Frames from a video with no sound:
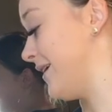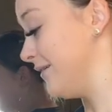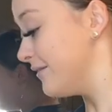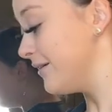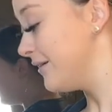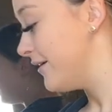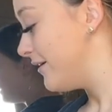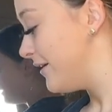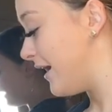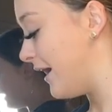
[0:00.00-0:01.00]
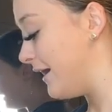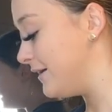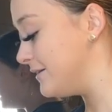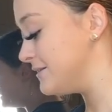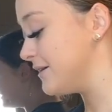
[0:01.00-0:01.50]
thing
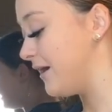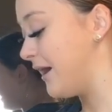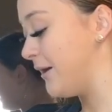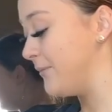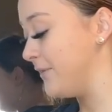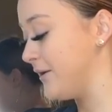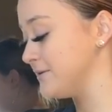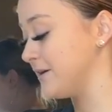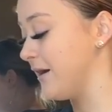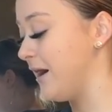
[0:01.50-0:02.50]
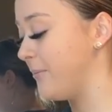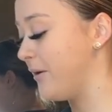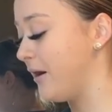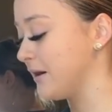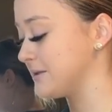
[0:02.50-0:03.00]
and there was a car
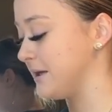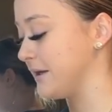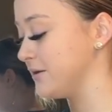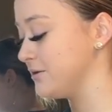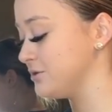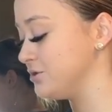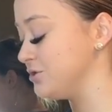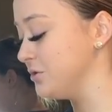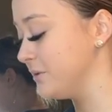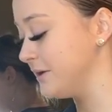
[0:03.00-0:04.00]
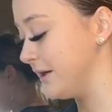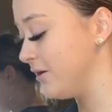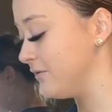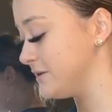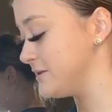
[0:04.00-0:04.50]
parked like
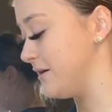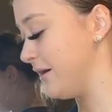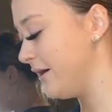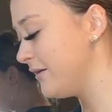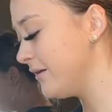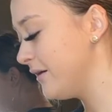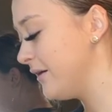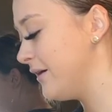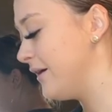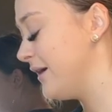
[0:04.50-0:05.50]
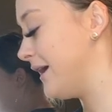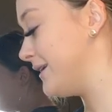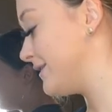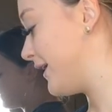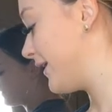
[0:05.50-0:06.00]
stupidly on the side.
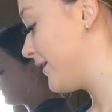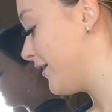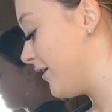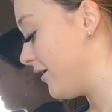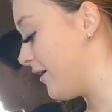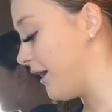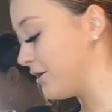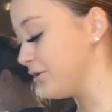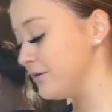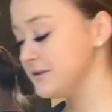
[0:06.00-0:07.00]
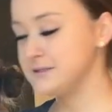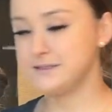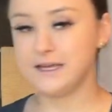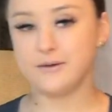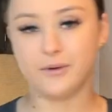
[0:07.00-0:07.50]
And like, I couldn't
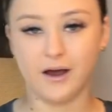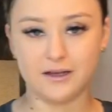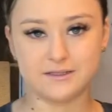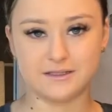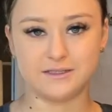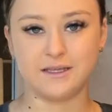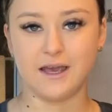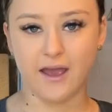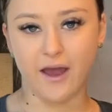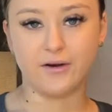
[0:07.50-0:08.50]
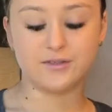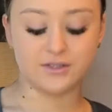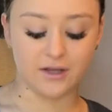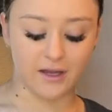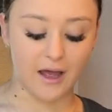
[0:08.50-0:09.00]
see past it to get out.
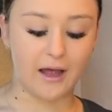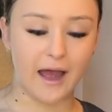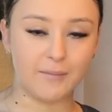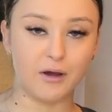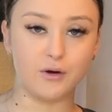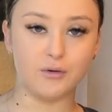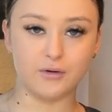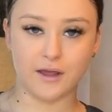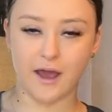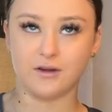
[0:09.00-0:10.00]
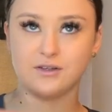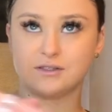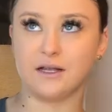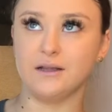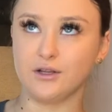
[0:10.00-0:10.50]
So like, I had my hood out
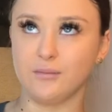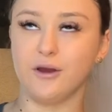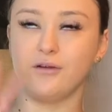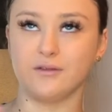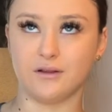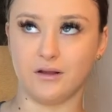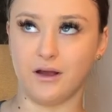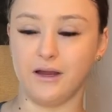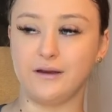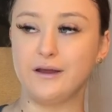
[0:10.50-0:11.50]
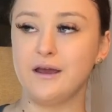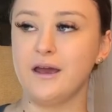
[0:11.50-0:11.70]
just a little bit over the line.